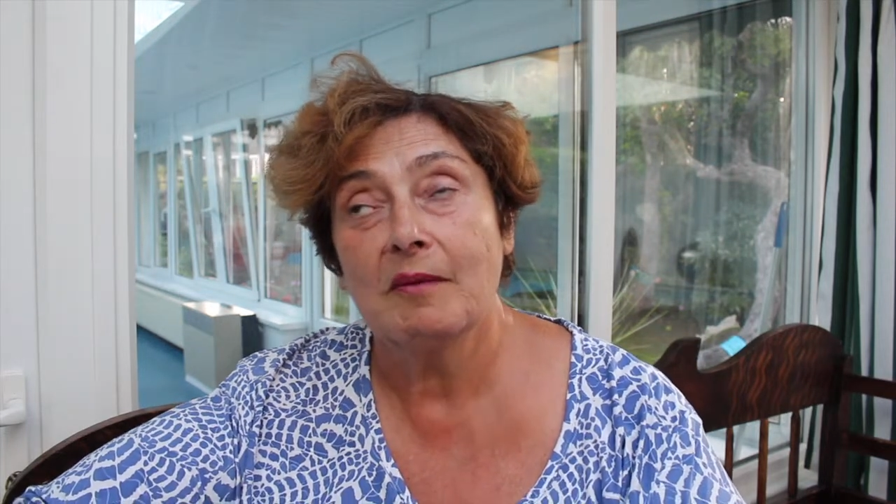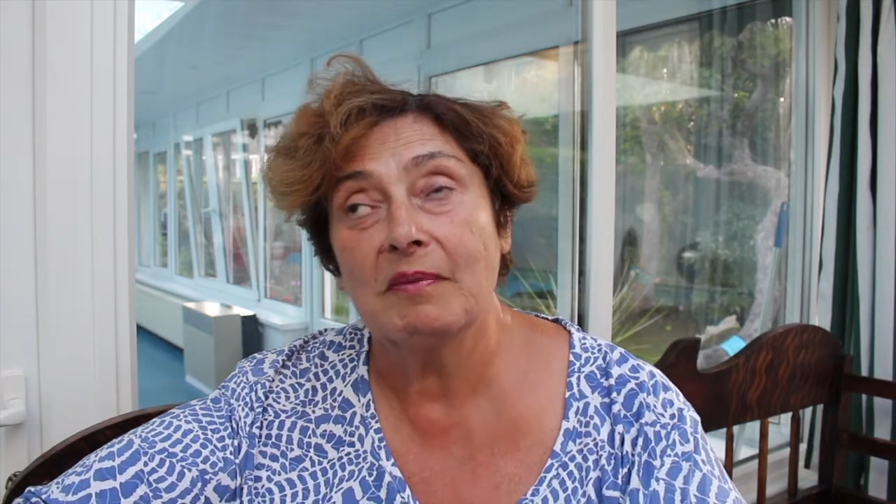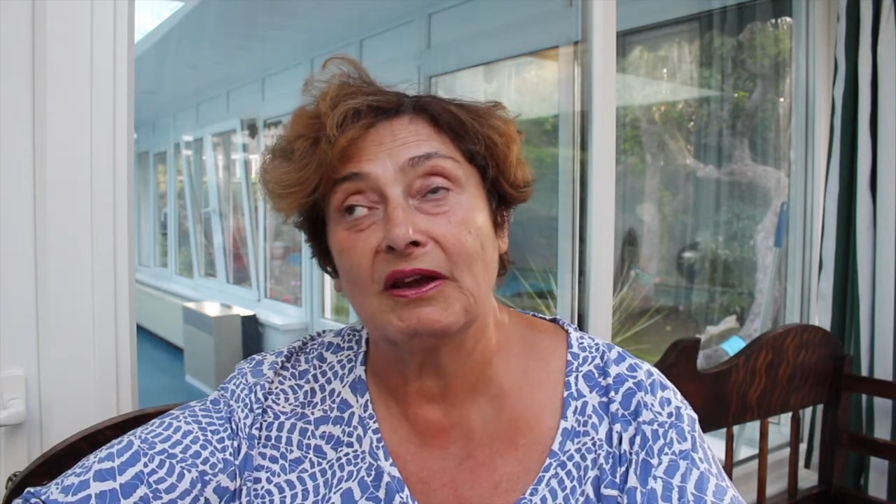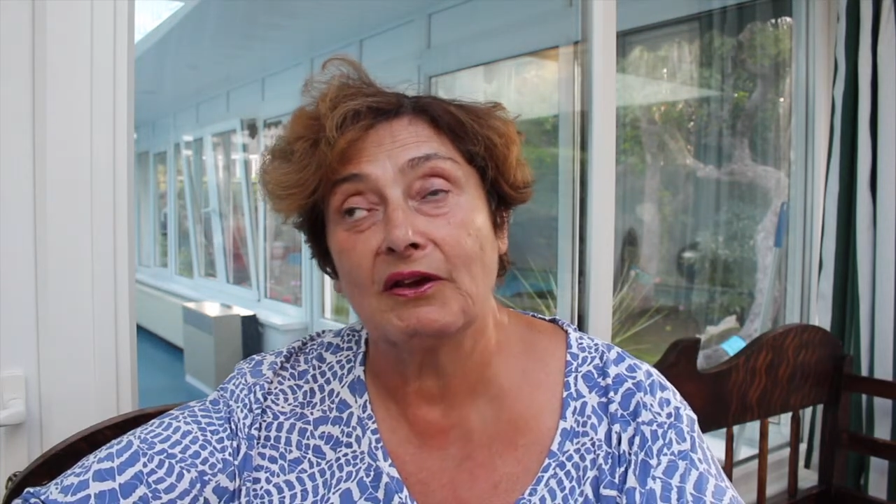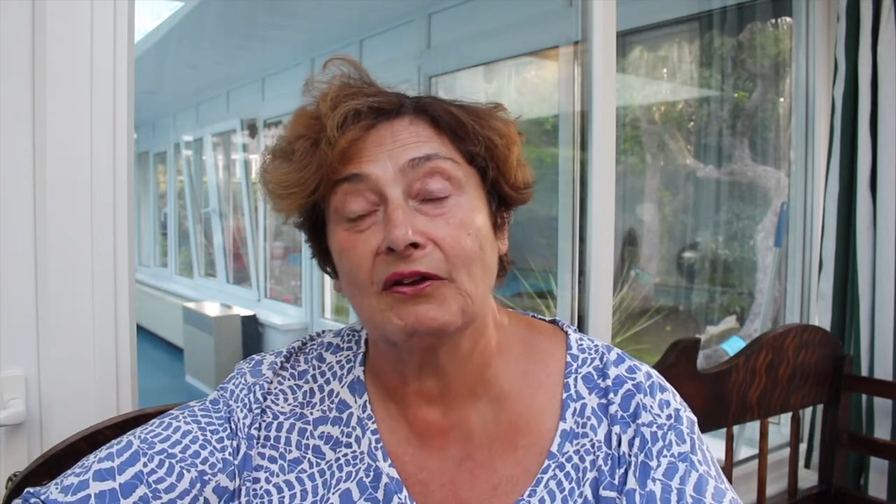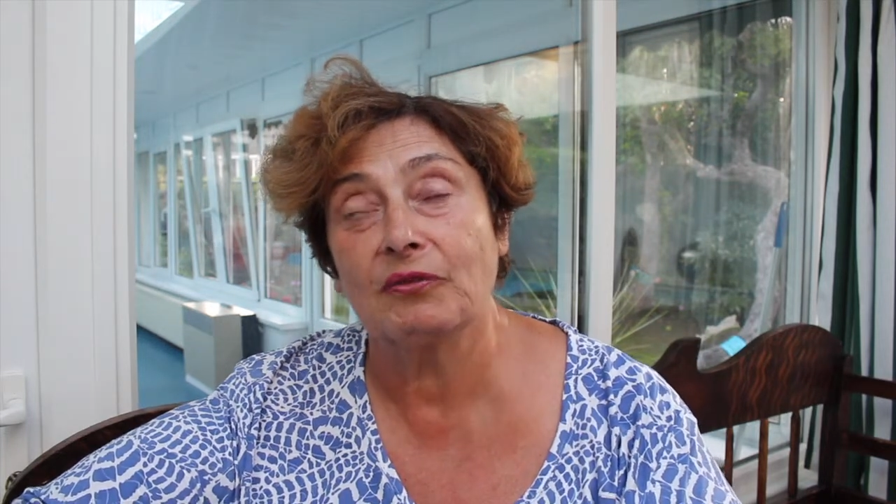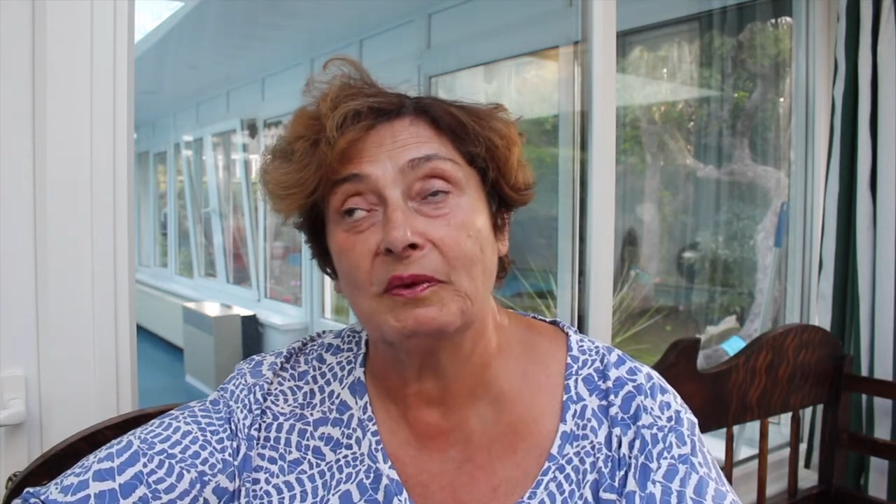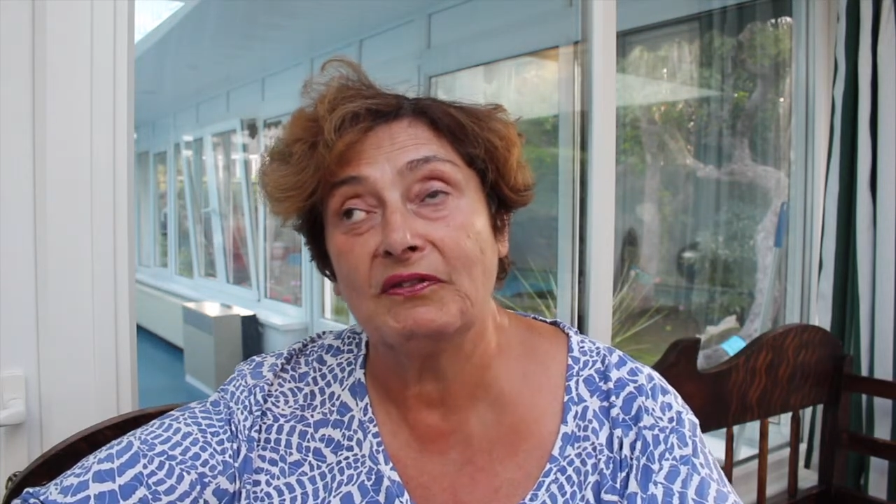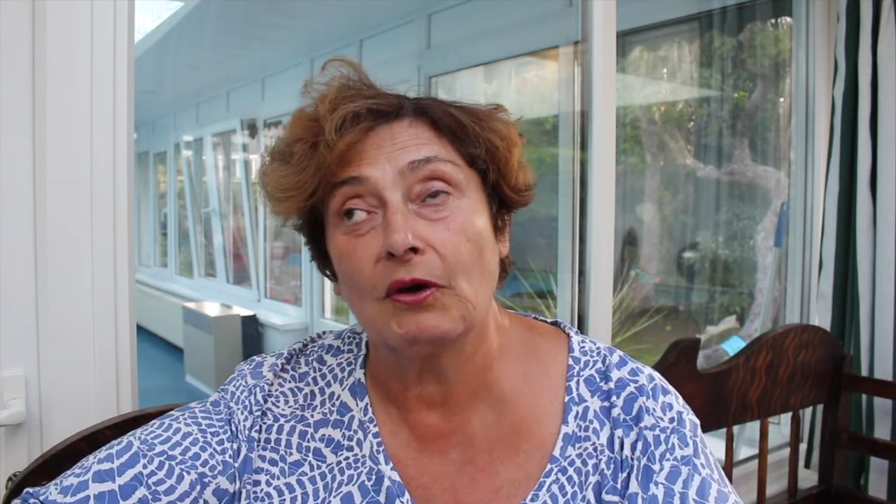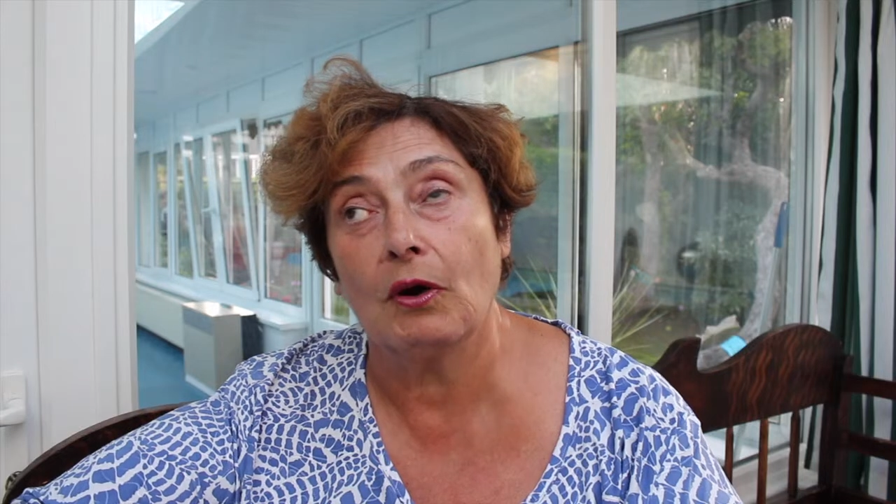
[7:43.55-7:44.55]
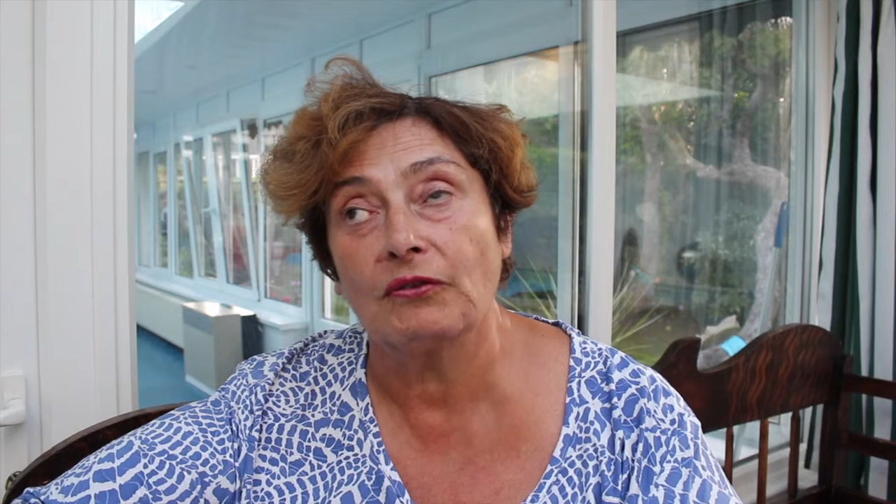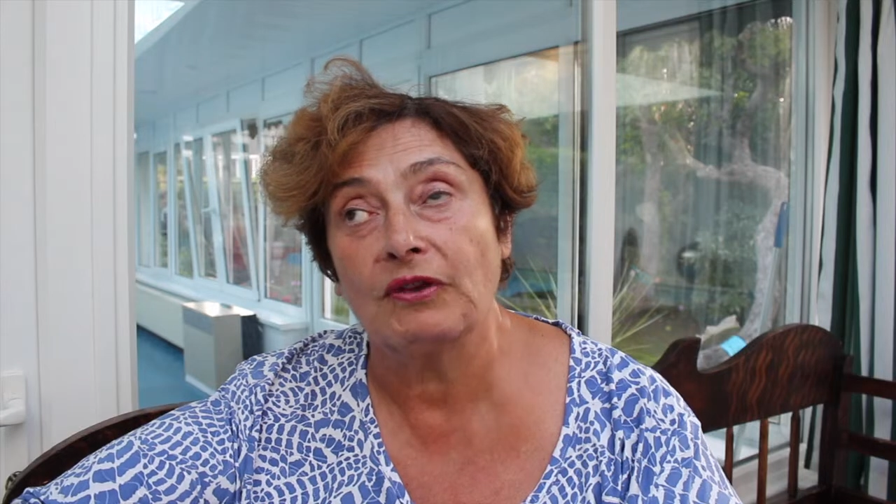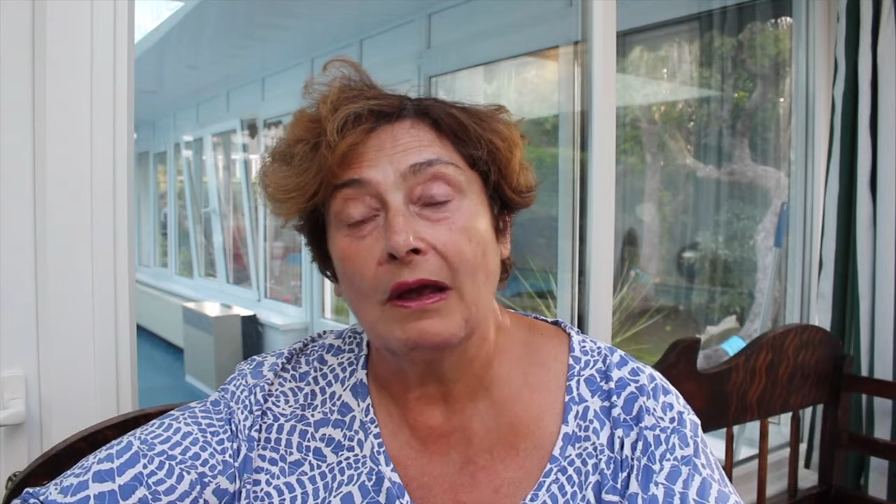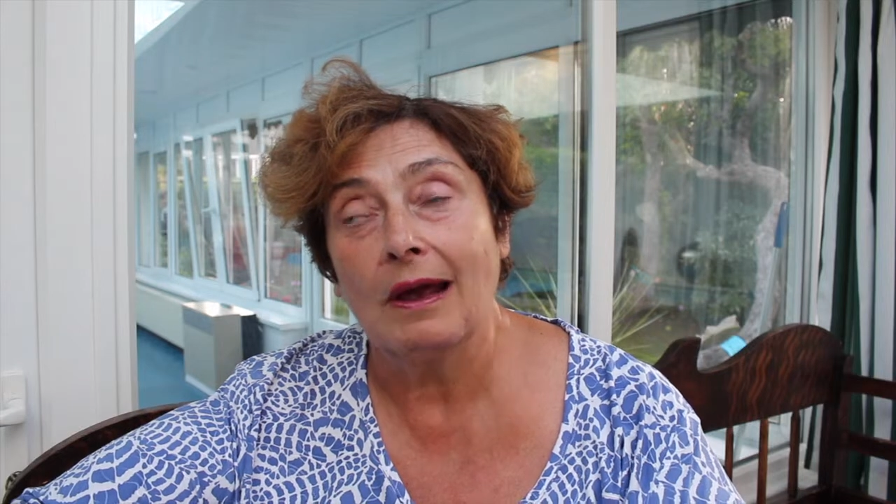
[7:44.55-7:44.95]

because we've got